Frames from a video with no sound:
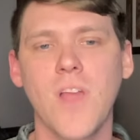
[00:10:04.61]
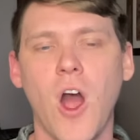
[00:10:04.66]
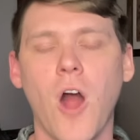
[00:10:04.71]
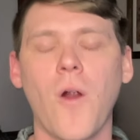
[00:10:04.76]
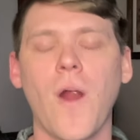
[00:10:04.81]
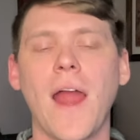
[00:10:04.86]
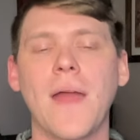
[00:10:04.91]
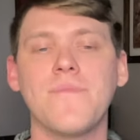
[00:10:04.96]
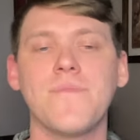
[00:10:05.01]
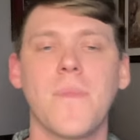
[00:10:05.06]

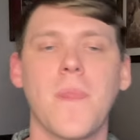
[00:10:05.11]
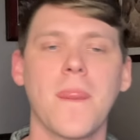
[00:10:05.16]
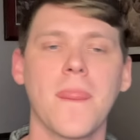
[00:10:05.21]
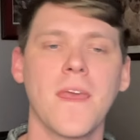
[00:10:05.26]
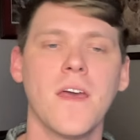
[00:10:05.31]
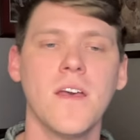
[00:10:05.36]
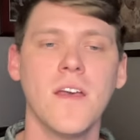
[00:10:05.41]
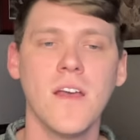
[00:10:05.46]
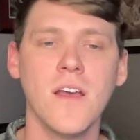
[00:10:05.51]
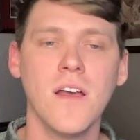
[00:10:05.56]
All right.
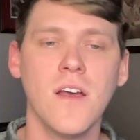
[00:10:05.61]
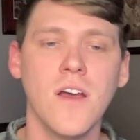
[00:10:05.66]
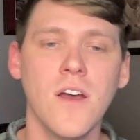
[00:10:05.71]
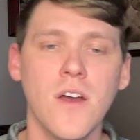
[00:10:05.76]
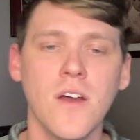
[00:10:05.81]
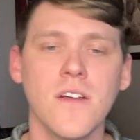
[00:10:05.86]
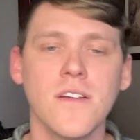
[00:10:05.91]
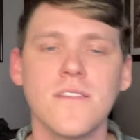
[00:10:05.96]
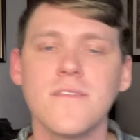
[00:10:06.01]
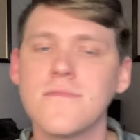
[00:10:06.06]

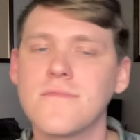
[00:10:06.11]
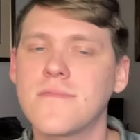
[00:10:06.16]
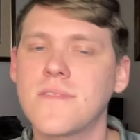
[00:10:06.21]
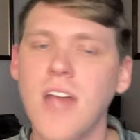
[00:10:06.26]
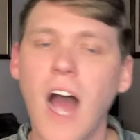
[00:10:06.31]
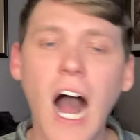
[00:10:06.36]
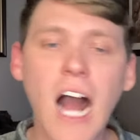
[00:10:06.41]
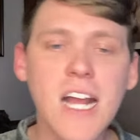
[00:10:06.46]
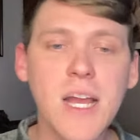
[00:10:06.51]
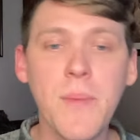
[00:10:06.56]

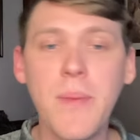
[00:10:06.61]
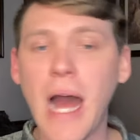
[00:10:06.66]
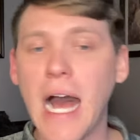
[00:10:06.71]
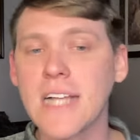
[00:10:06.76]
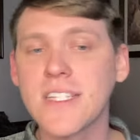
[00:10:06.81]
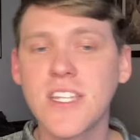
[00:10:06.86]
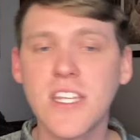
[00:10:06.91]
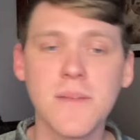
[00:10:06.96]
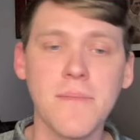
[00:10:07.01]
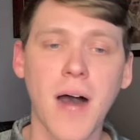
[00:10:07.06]
Talk
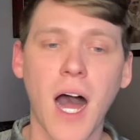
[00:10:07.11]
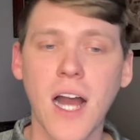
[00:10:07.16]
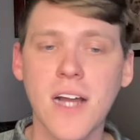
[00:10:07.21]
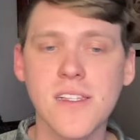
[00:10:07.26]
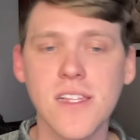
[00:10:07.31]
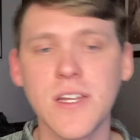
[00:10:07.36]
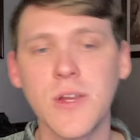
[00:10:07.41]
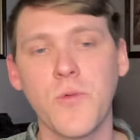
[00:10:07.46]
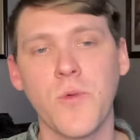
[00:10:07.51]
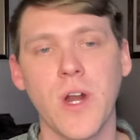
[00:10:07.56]
about some
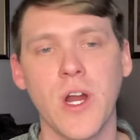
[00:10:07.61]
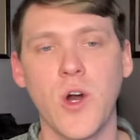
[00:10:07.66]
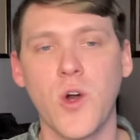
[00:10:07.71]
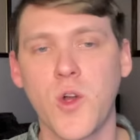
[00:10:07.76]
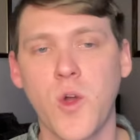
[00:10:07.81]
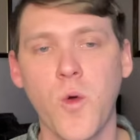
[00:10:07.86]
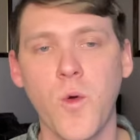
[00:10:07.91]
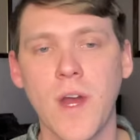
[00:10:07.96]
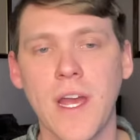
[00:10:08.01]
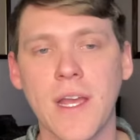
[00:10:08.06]
ugly real
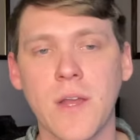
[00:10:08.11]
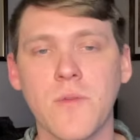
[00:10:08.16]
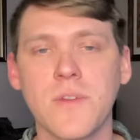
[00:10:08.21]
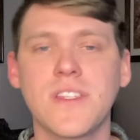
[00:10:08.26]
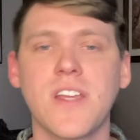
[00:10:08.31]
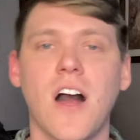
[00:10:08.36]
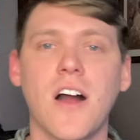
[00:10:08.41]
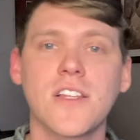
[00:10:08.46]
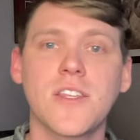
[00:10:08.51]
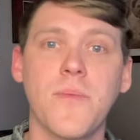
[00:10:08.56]
quick. We
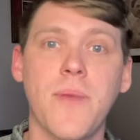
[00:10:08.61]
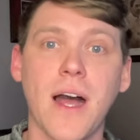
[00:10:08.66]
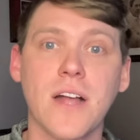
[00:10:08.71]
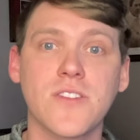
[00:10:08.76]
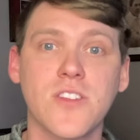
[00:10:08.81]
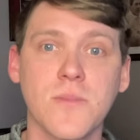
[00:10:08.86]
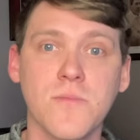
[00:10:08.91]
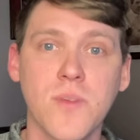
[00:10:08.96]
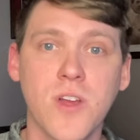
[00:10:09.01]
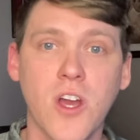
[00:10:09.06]
talked
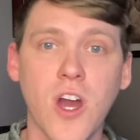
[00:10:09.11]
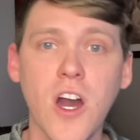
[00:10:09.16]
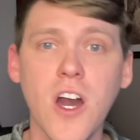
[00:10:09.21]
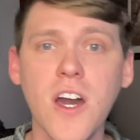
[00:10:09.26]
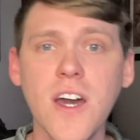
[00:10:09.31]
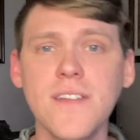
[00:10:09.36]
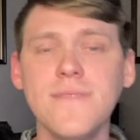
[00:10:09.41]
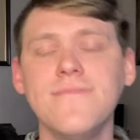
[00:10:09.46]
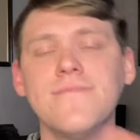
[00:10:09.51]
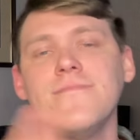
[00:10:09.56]
about some
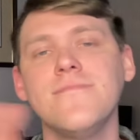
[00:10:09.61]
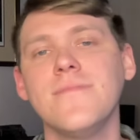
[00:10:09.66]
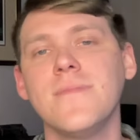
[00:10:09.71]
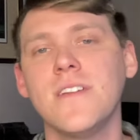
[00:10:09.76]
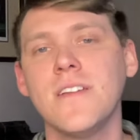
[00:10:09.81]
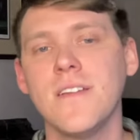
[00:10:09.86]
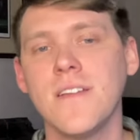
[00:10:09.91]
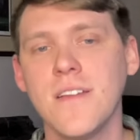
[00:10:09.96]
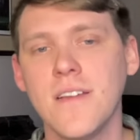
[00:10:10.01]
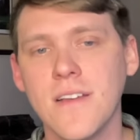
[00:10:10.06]
good.
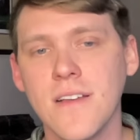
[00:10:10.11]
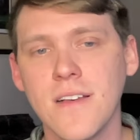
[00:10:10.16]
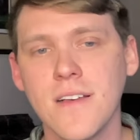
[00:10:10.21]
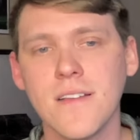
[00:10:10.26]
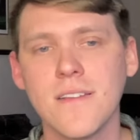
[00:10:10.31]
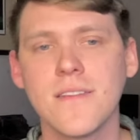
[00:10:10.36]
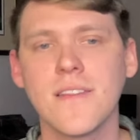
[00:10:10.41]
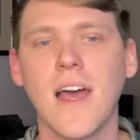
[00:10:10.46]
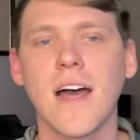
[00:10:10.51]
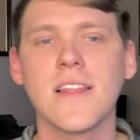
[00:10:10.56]

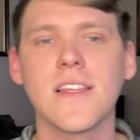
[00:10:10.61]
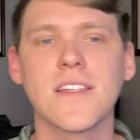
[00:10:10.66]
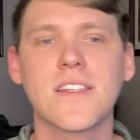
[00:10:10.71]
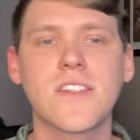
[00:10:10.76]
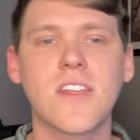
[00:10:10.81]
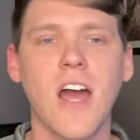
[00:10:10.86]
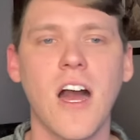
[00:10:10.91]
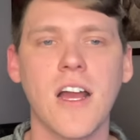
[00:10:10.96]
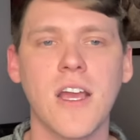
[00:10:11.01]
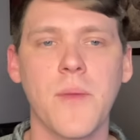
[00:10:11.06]
Now let's
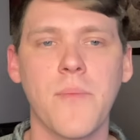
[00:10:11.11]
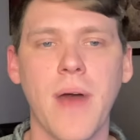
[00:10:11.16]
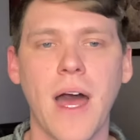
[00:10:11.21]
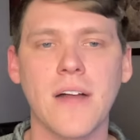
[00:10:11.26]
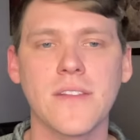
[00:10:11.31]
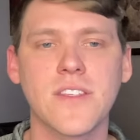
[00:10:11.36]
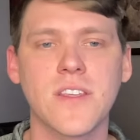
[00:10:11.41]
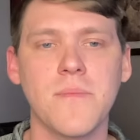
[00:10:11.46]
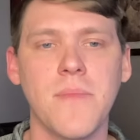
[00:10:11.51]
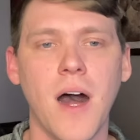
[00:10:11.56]
talk
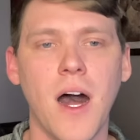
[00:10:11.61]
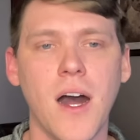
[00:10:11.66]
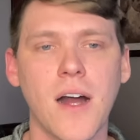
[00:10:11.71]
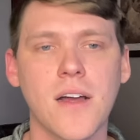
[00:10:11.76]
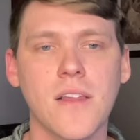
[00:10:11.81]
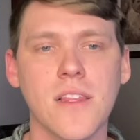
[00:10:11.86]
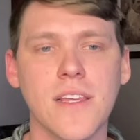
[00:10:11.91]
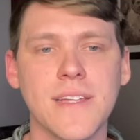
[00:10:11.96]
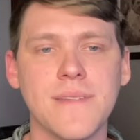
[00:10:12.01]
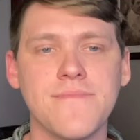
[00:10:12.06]
about some
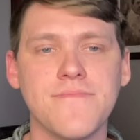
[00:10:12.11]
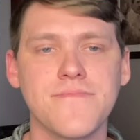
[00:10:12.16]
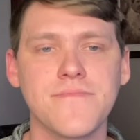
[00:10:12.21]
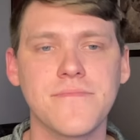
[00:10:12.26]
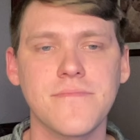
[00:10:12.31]
ugly.